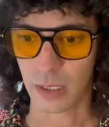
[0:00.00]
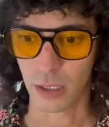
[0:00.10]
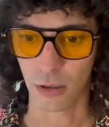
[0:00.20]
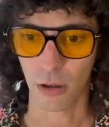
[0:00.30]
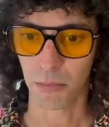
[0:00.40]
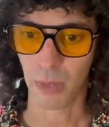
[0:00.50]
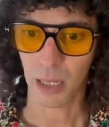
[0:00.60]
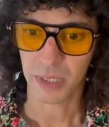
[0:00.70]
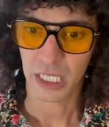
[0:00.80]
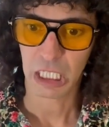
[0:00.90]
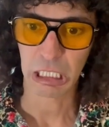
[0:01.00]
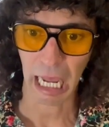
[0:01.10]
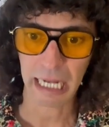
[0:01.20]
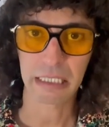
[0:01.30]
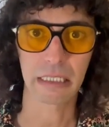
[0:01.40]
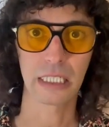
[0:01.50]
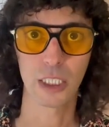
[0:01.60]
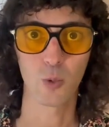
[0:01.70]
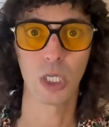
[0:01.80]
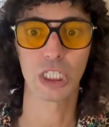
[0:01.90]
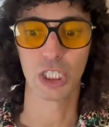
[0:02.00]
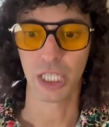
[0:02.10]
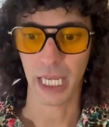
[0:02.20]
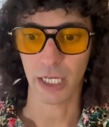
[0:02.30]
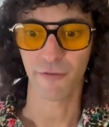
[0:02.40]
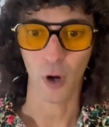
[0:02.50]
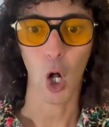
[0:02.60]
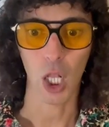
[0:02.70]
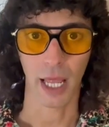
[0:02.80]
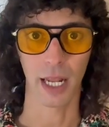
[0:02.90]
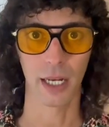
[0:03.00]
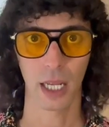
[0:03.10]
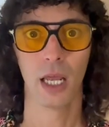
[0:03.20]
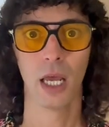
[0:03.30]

You know, mommy in her 90s wants to take a fall and